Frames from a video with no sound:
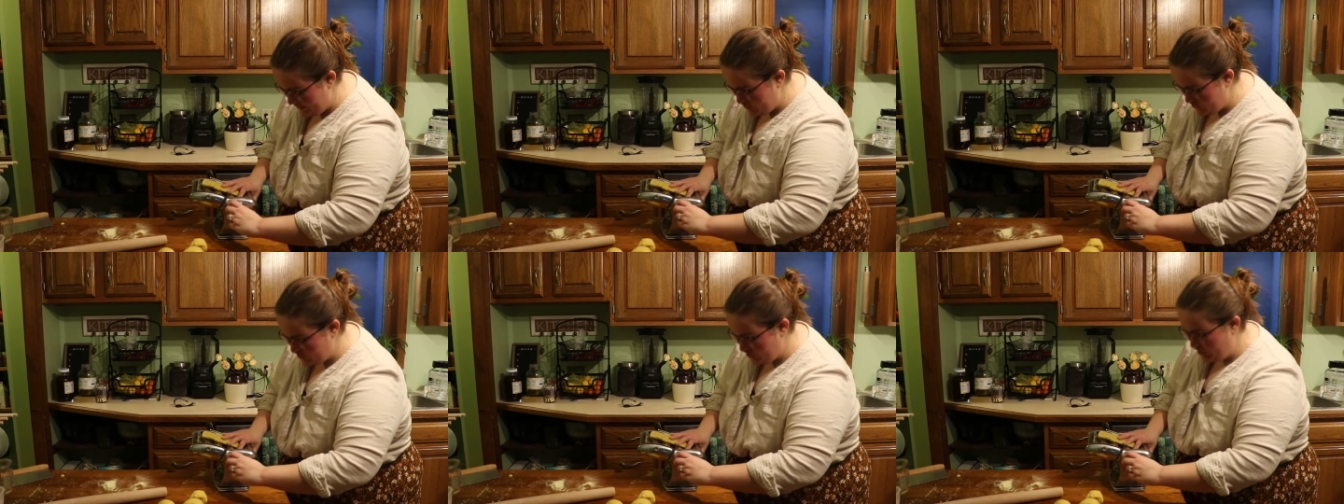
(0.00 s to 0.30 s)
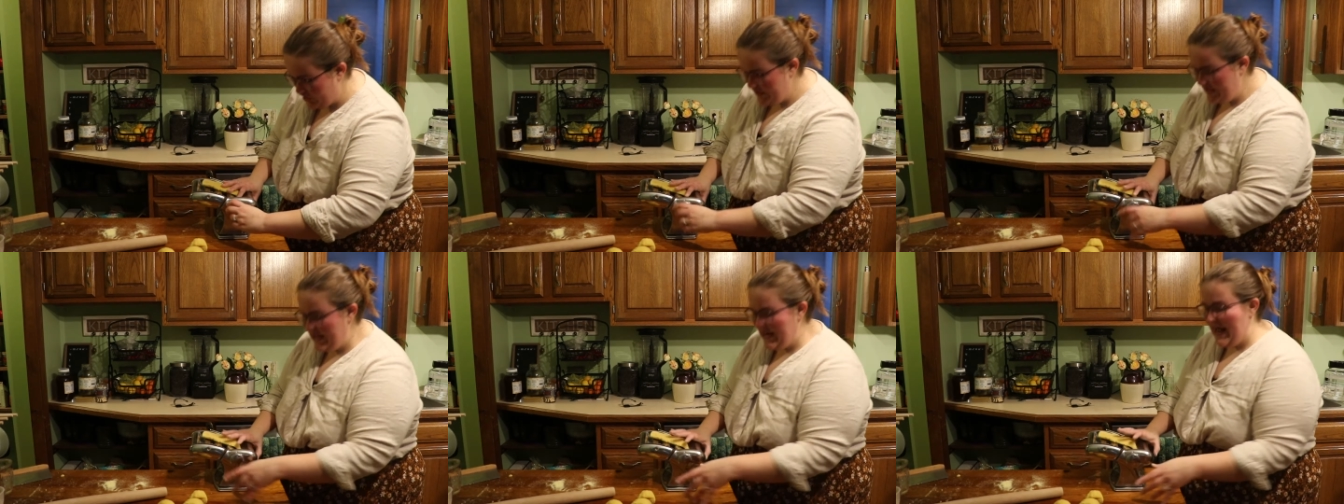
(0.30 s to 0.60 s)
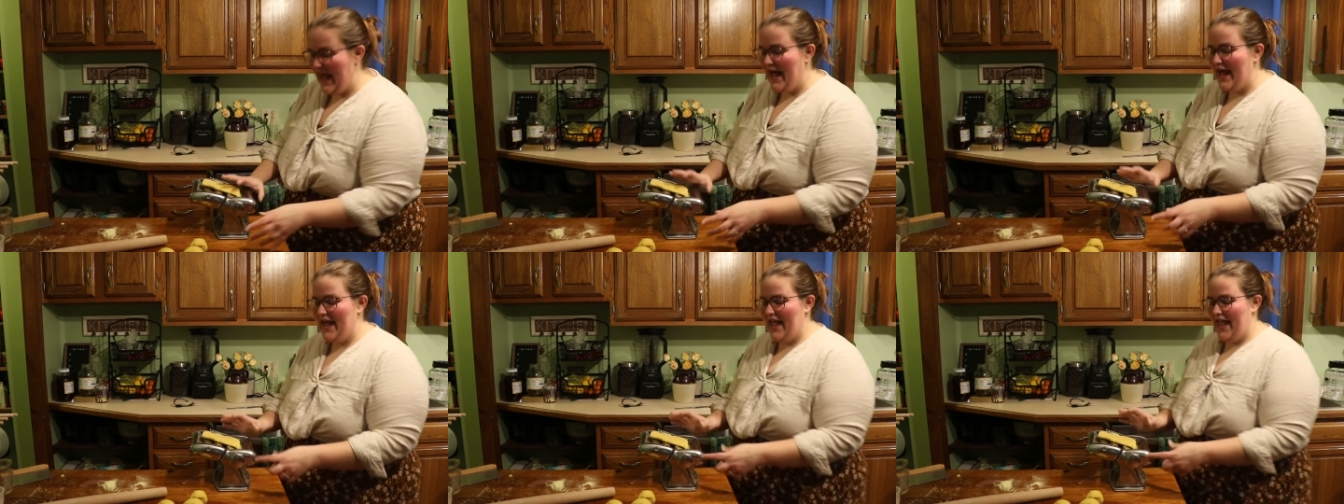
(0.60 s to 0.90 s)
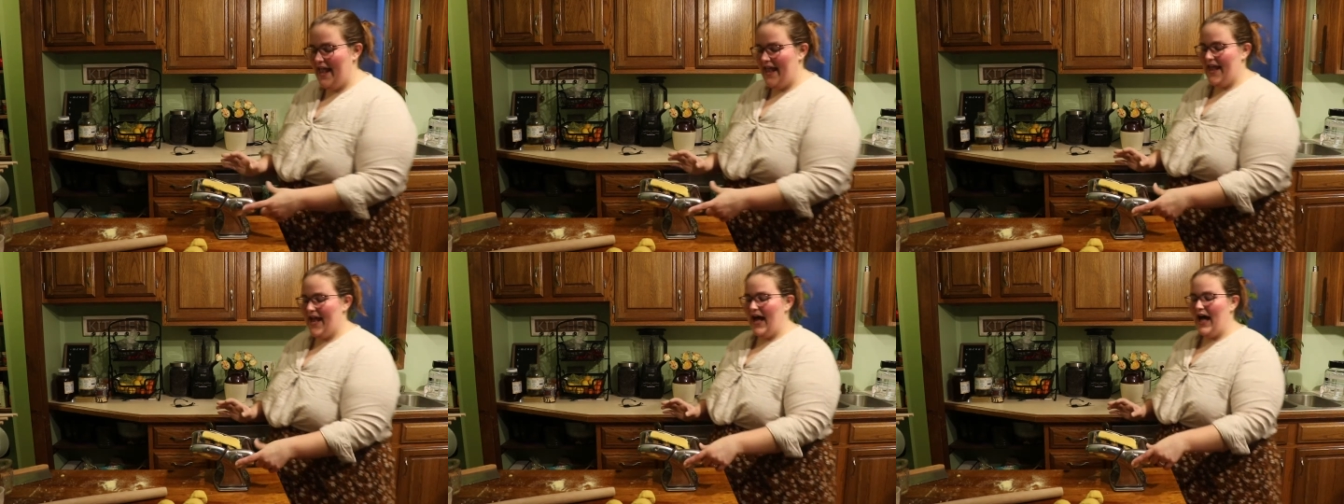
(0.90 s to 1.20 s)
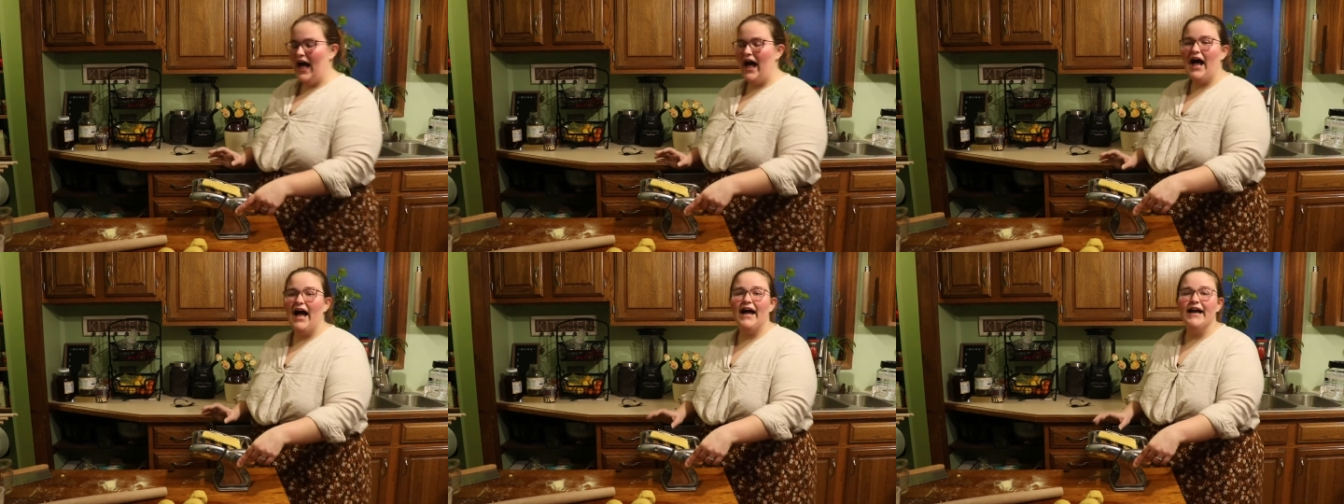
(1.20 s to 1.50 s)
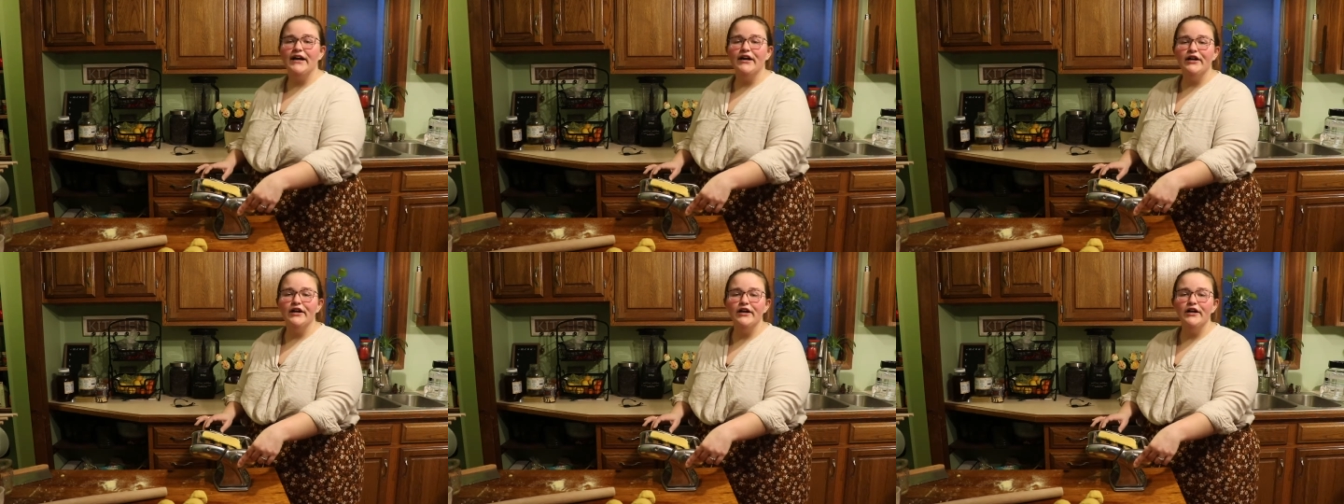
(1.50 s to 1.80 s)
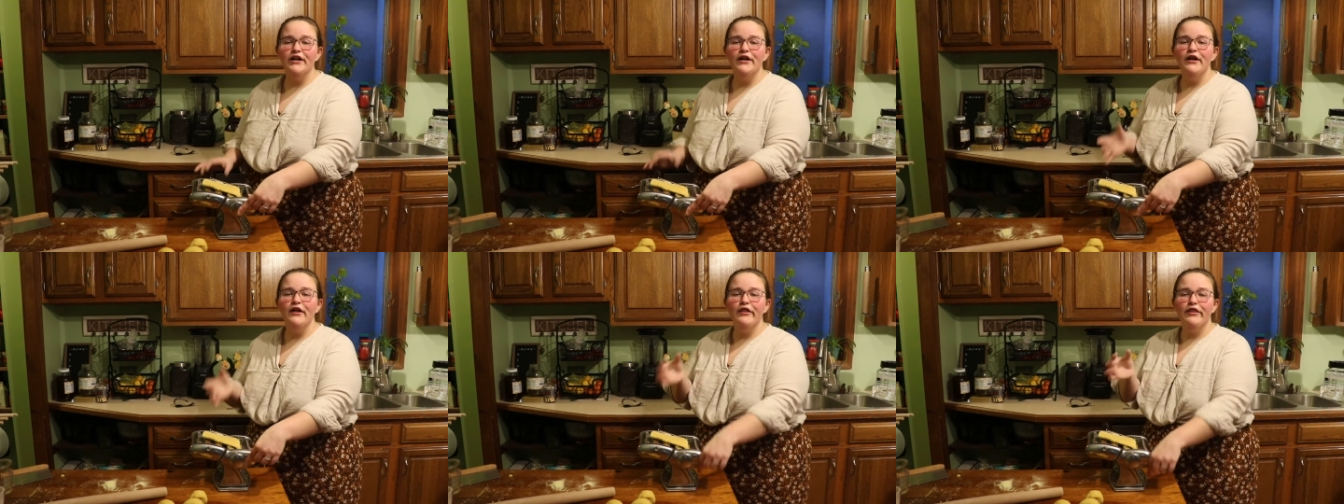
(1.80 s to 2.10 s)
started at a
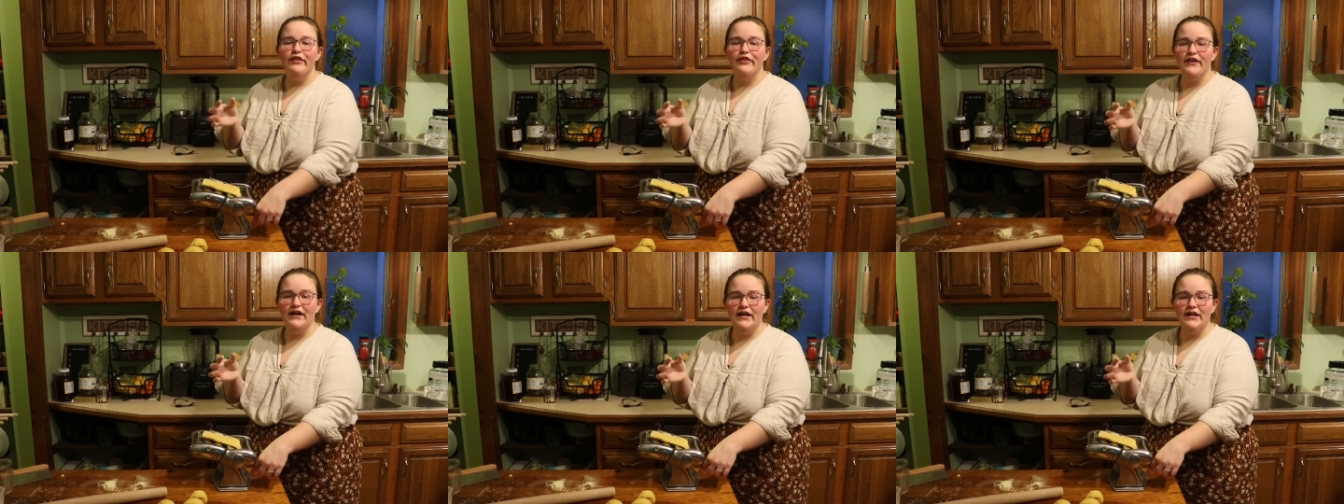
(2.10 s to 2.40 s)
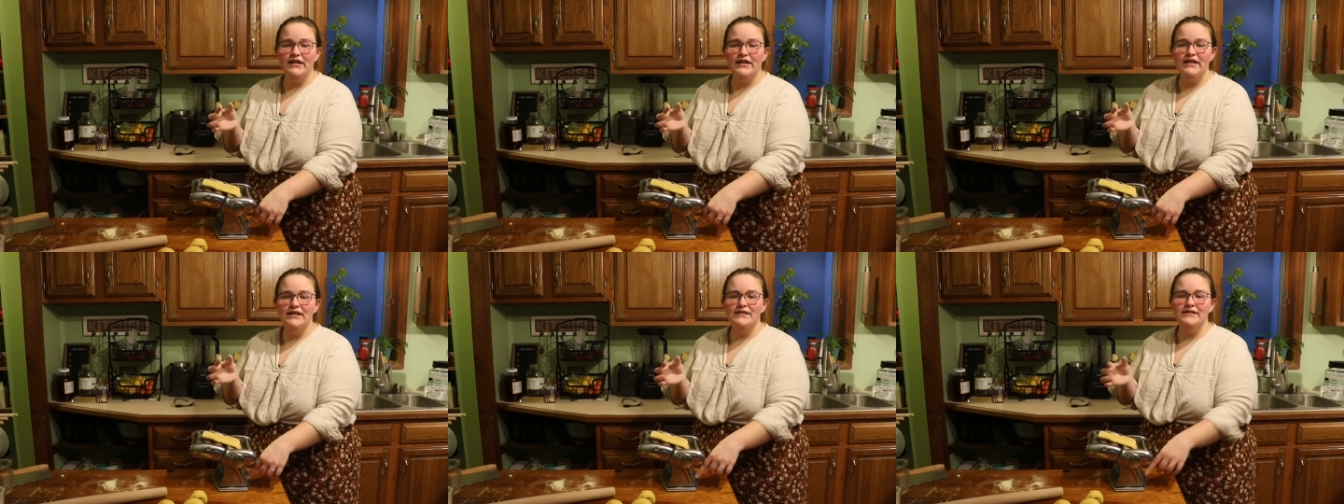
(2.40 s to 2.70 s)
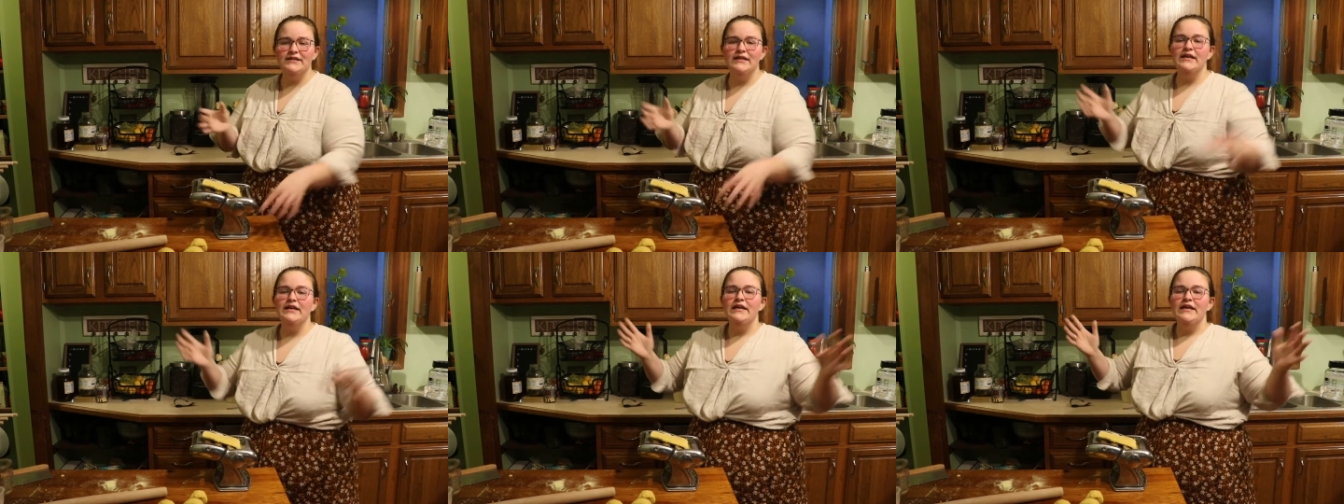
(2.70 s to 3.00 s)
higher thickness,